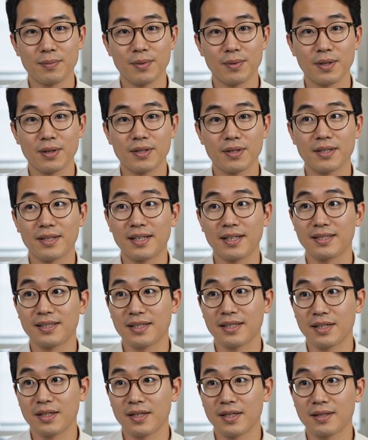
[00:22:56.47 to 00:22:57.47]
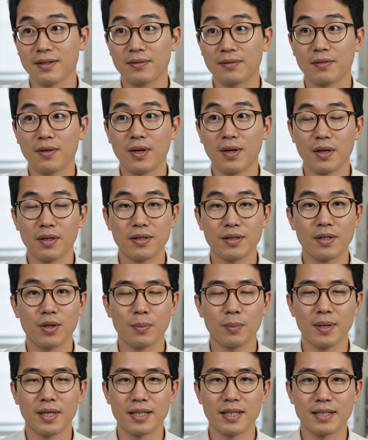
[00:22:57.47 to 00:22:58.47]
produces a serious flaw
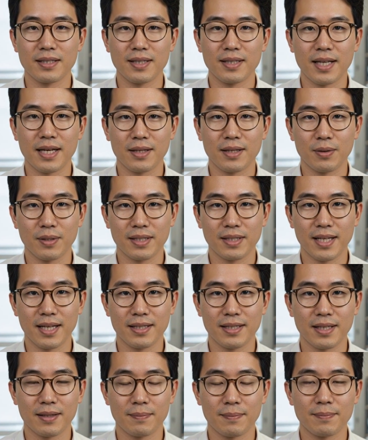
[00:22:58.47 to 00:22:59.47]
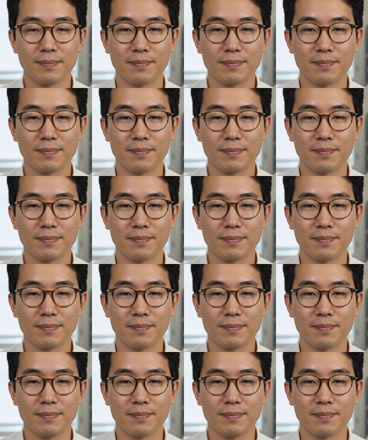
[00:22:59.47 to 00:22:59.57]
nobody designed or intended.